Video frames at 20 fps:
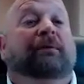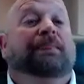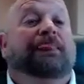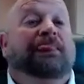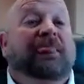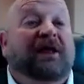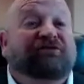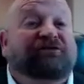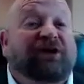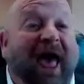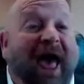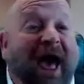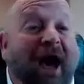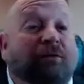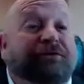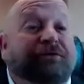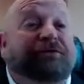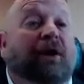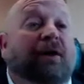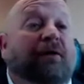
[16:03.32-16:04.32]
that's
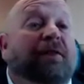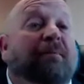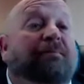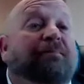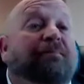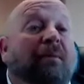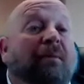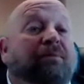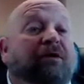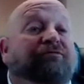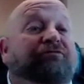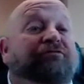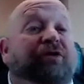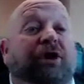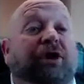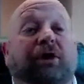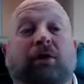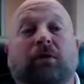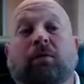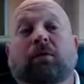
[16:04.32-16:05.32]
out there in the public
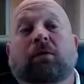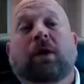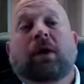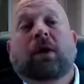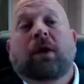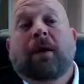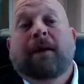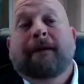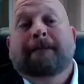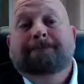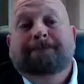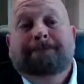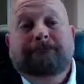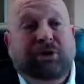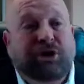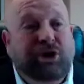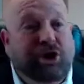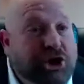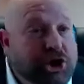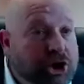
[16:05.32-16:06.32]
view,
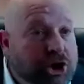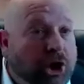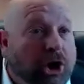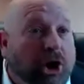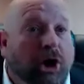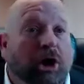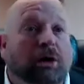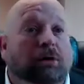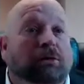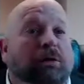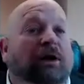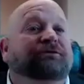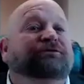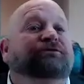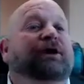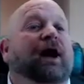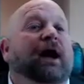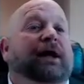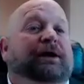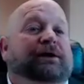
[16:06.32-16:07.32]
you're a
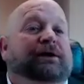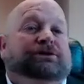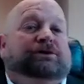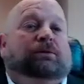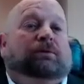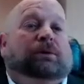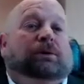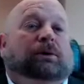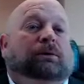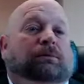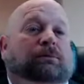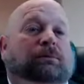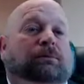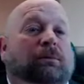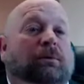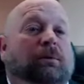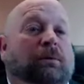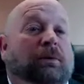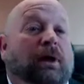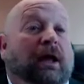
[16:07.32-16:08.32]
dinosaur.
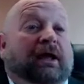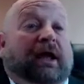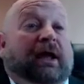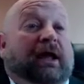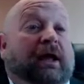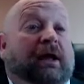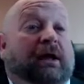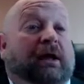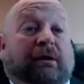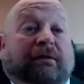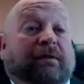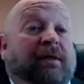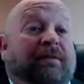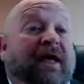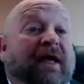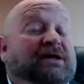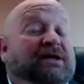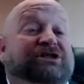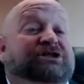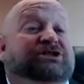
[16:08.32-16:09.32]
And
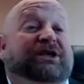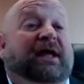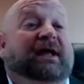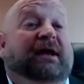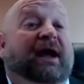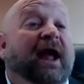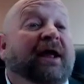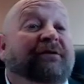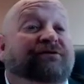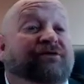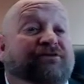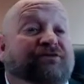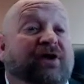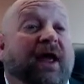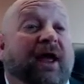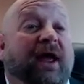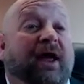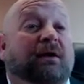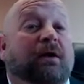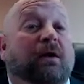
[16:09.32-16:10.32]
that's just it. I hate to
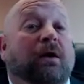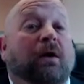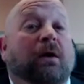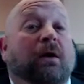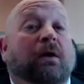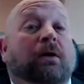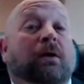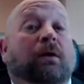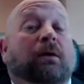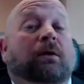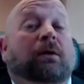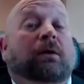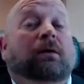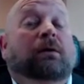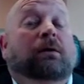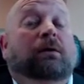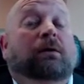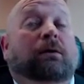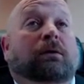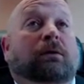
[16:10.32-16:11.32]
say it.
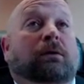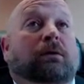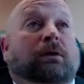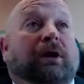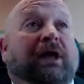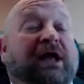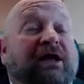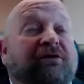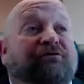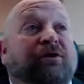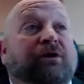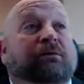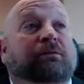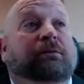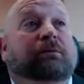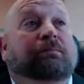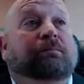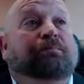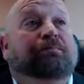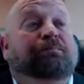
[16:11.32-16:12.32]
Even
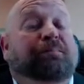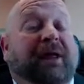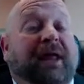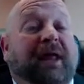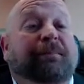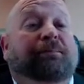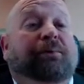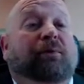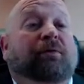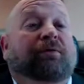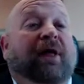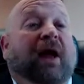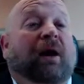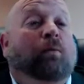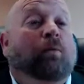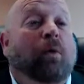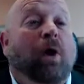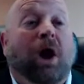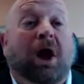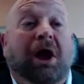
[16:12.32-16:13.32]
people that
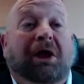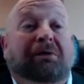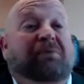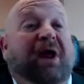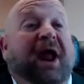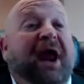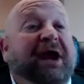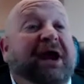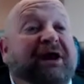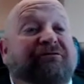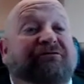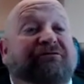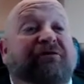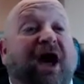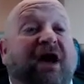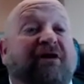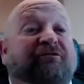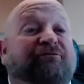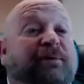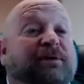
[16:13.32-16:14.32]
run
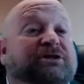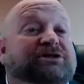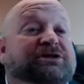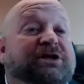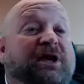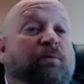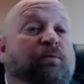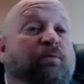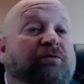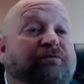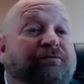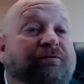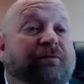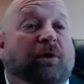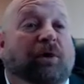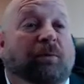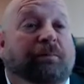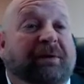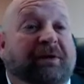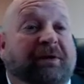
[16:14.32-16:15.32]
85%
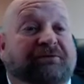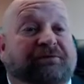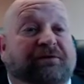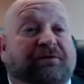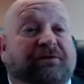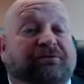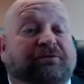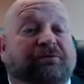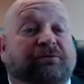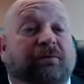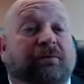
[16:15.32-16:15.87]
referral business,